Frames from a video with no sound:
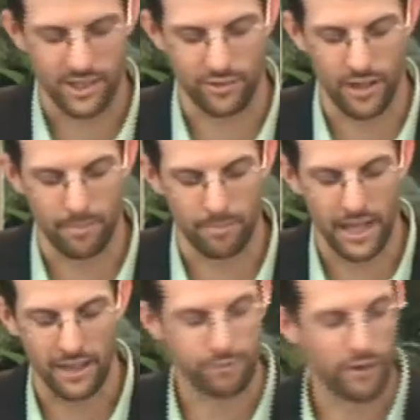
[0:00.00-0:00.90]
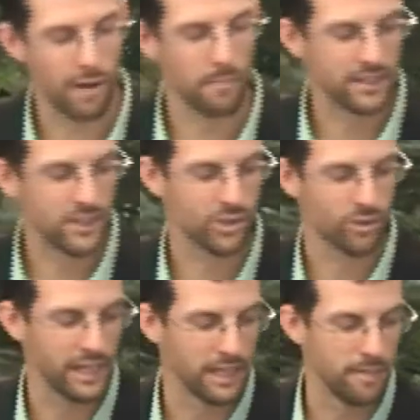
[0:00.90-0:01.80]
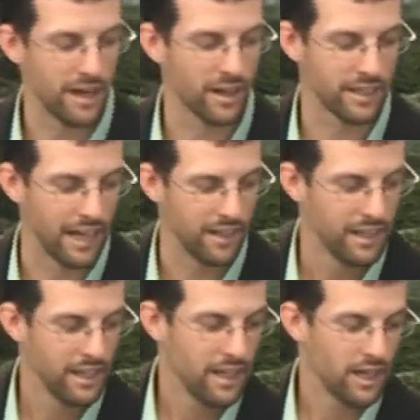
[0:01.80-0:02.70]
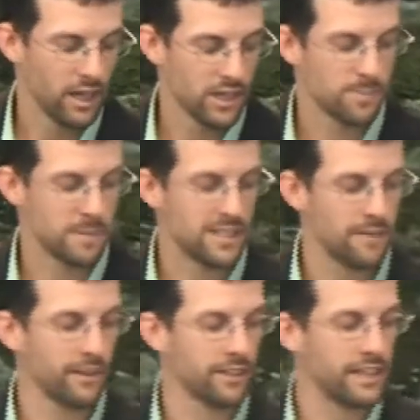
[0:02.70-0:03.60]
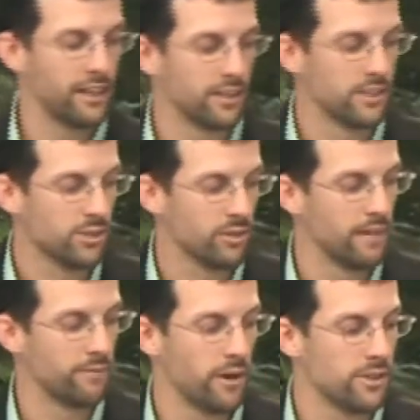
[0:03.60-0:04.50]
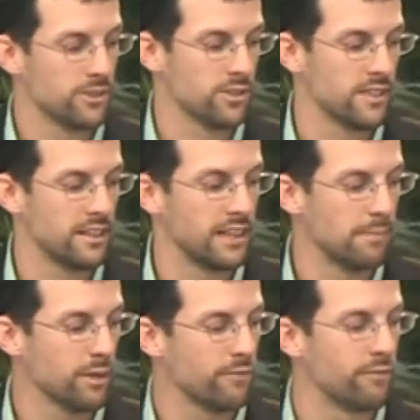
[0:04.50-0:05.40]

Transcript: from uh, the farm industry in America. Uh, specifically here on the screen first, you'll see the number of